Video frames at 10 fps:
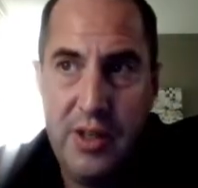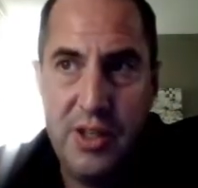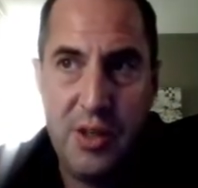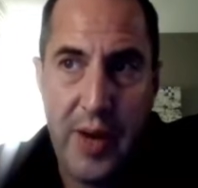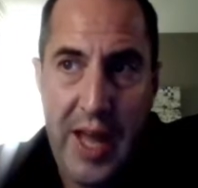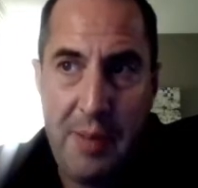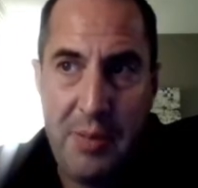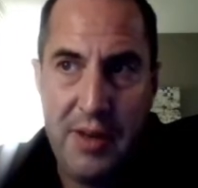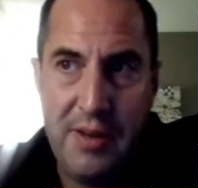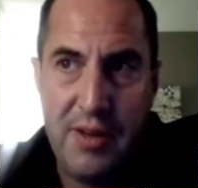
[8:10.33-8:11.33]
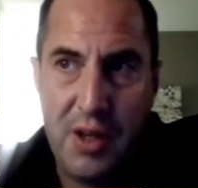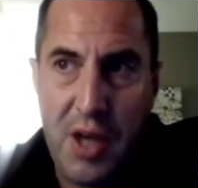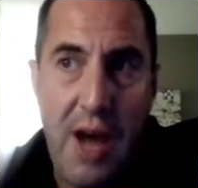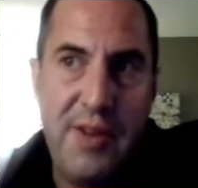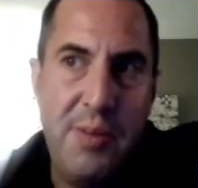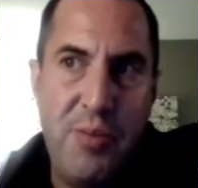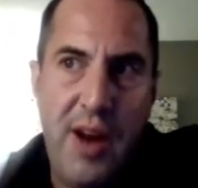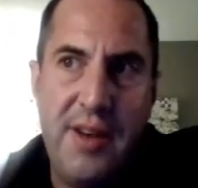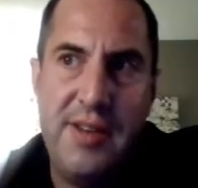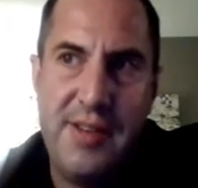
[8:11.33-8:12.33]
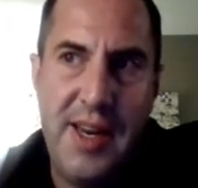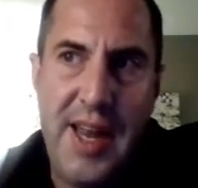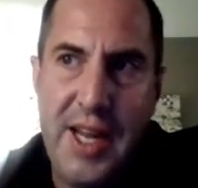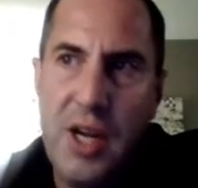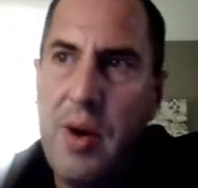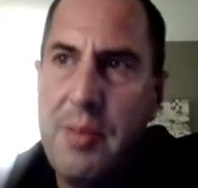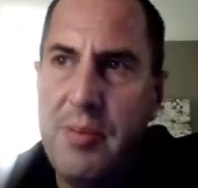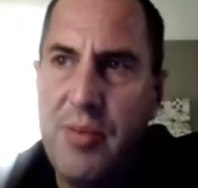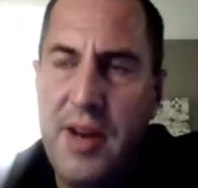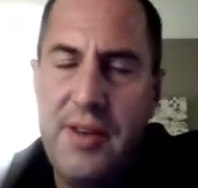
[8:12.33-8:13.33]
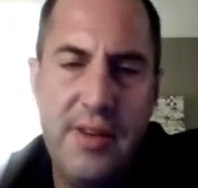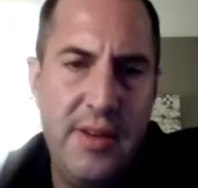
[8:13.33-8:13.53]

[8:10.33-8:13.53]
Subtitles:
So what happens? The coffee prices today go up in price.